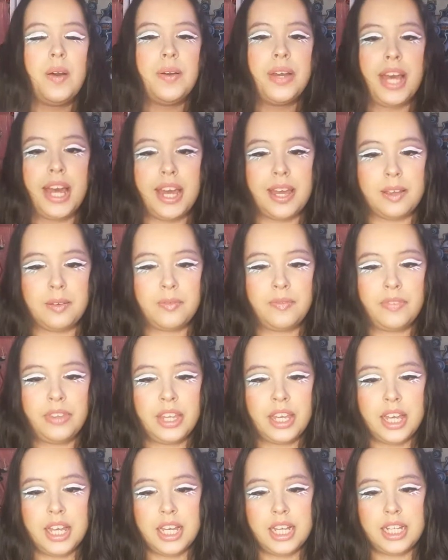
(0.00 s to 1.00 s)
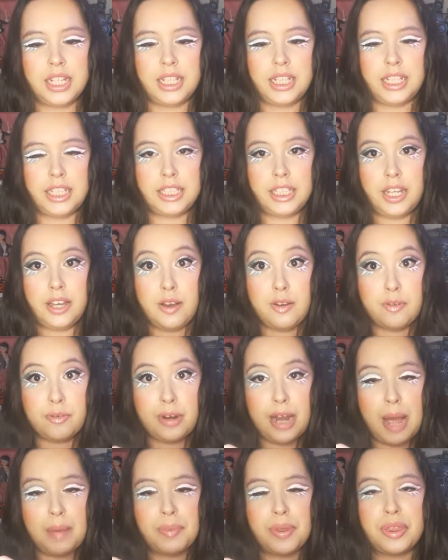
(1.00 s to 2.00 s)
Okay. Let's
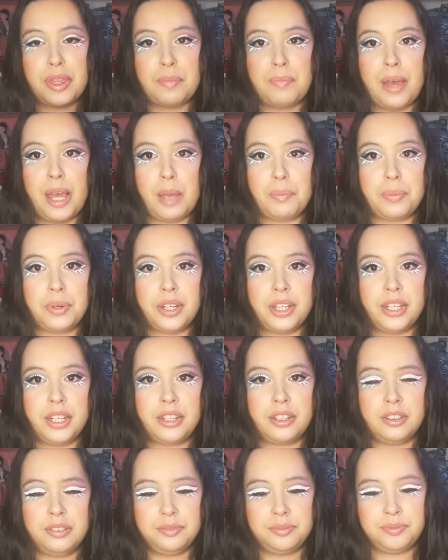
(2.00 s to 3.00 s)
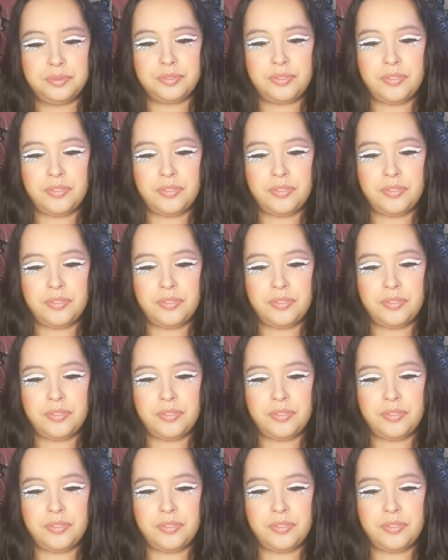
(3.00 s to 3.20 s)
unwrap the paper here.